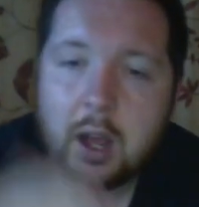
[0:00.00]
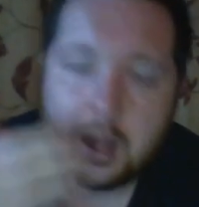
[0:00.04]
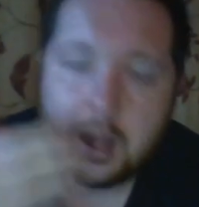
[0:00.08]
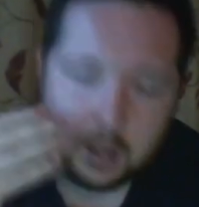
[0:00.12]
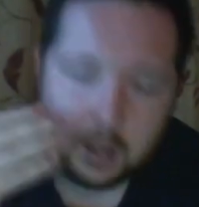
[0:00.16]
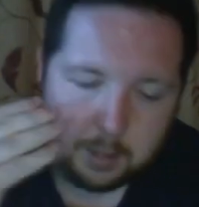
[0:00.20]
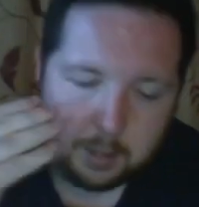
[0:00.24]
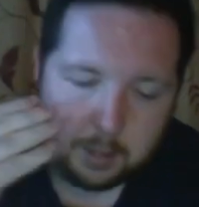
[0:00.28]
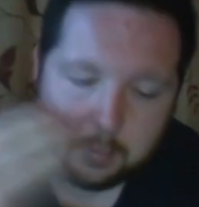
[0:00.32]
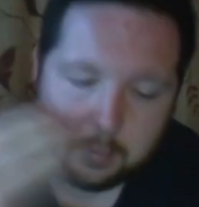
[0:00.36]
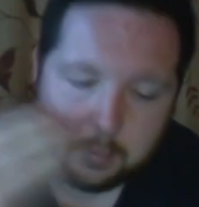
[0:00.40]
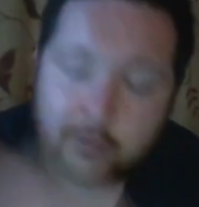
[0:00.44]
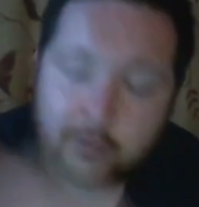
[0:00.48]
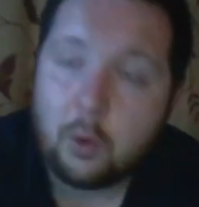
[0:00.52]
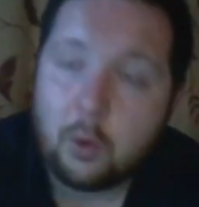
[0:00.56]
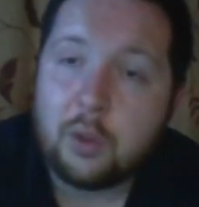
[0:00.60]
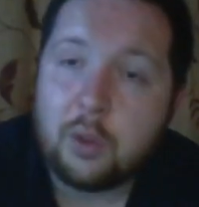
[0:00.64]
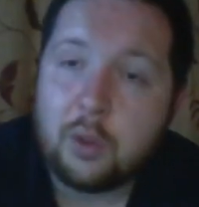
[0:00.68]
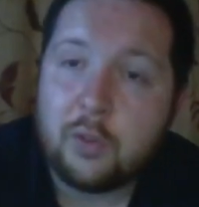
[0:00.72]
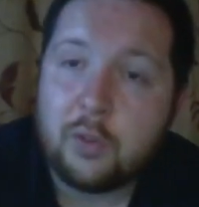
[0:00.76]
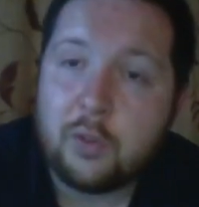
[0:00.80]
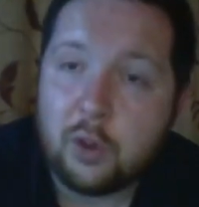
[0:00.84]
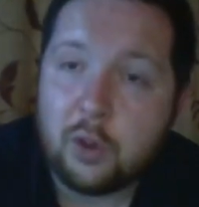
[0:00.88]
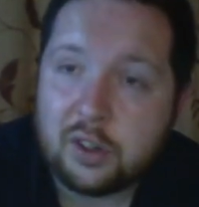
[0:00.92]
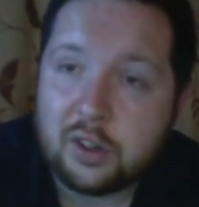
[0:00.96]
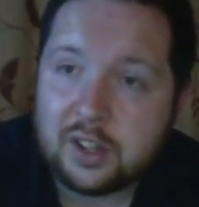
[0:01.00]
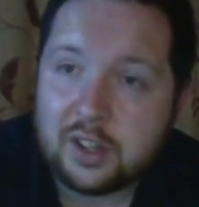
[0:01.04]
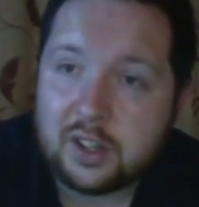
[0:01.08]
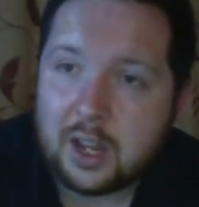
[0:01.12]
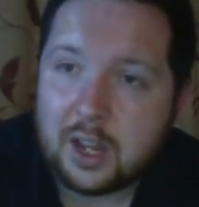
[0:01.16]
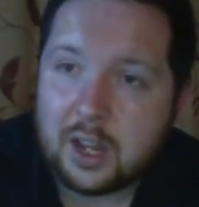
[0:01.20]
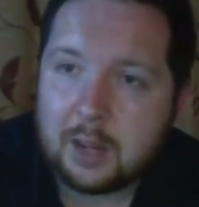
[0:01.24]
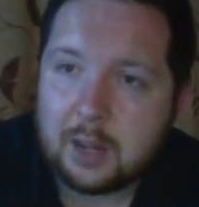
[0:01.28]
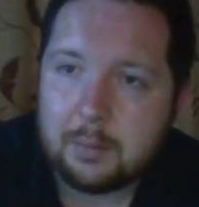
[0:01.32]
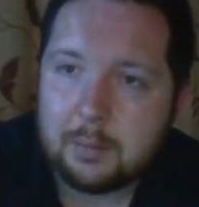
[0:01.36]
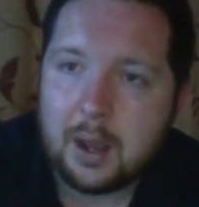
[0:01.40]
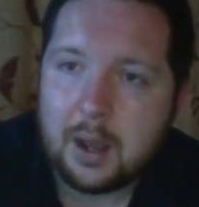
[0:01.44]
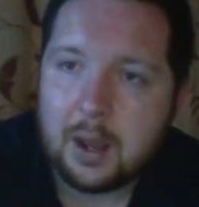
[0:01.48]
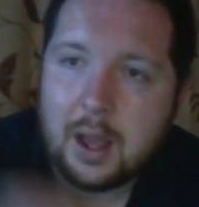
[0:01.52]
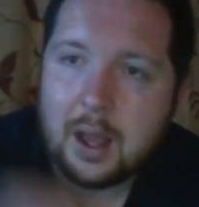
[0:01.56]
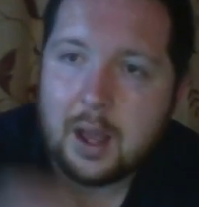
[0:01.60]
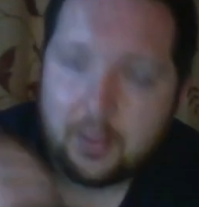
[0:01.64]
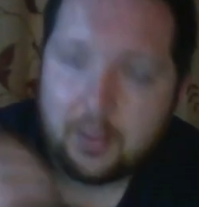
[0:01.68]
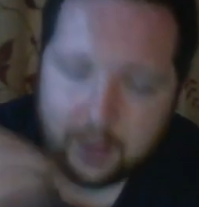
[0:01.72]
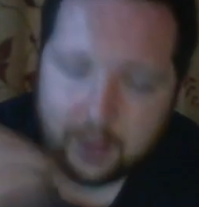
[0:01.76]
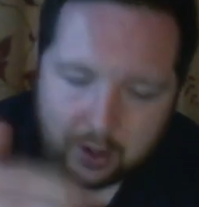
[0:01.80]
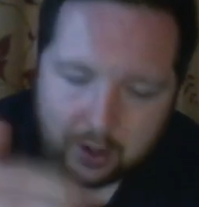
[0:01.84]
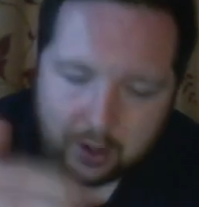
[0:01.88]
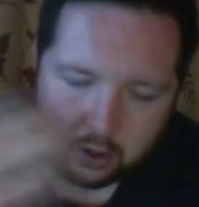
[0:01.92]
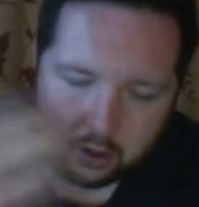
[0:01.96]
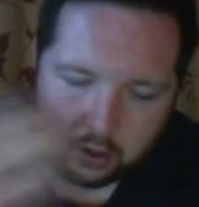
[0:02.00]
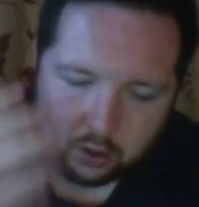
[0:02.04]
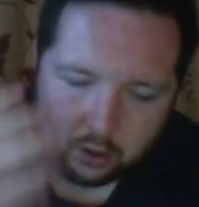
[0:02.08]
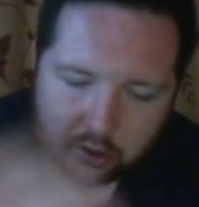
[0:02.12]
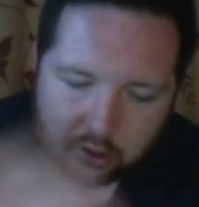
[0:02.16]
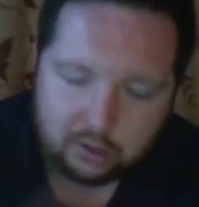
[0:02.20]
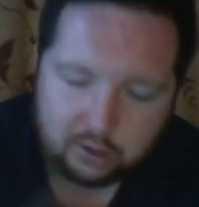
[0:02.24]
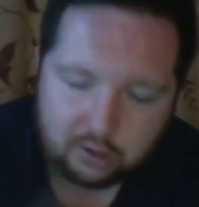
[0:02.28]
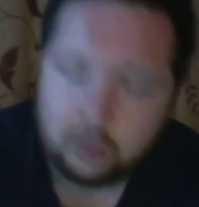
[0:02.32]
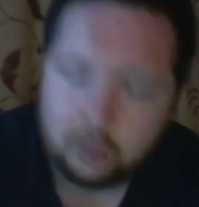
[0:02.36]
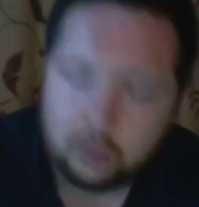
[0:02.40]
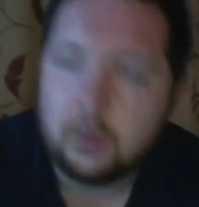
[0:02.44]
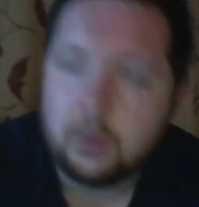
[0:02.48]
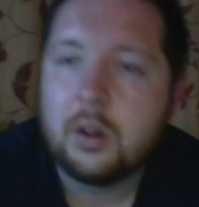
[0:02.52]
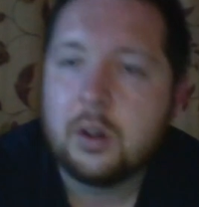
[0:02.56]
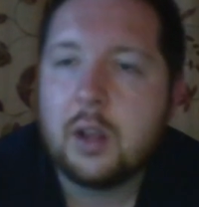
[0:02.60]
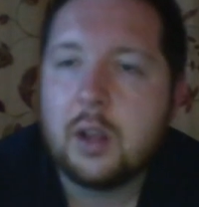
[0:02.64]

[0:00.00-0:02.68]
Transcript: before the first game, and then also